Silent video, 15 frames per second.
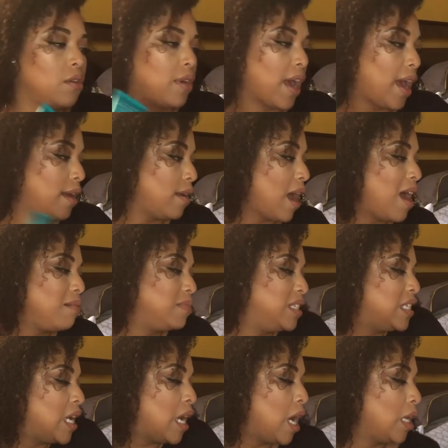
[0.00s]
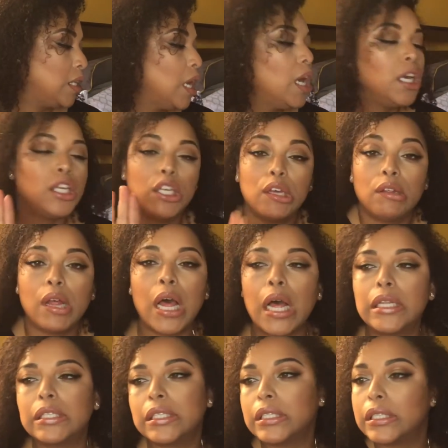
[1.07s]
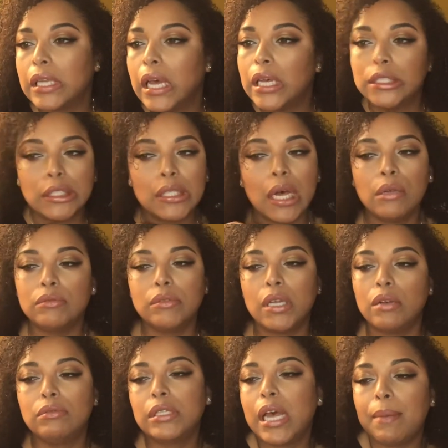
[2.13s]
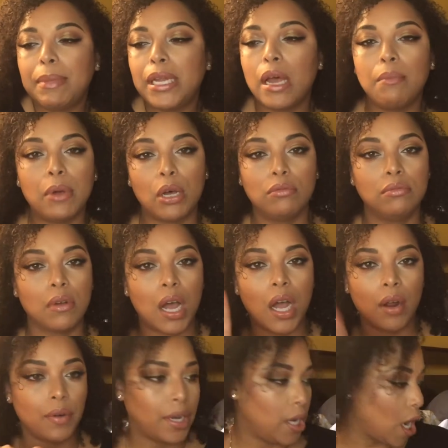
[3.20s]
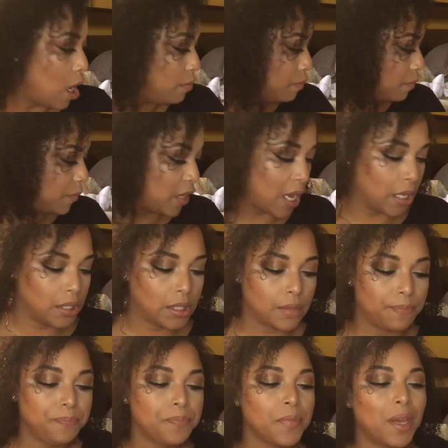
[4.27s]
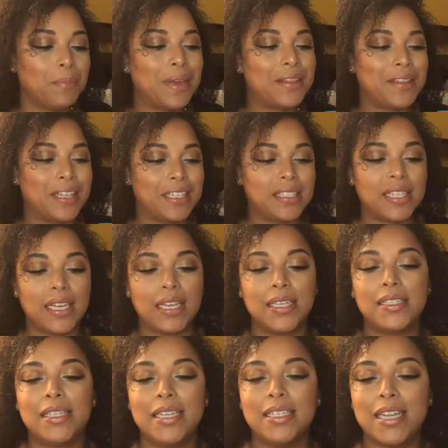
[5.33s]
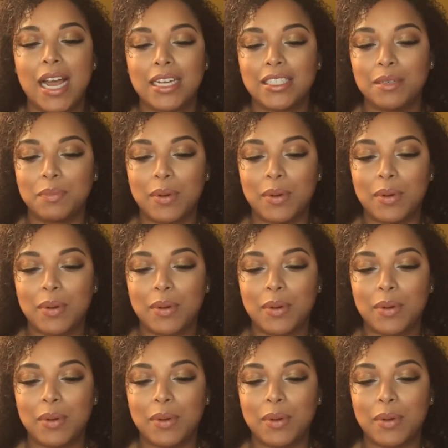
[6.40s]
Okay, I'm done. You hustles, don't, don't tell me no mom. I already know. Yes. But this is the Dr.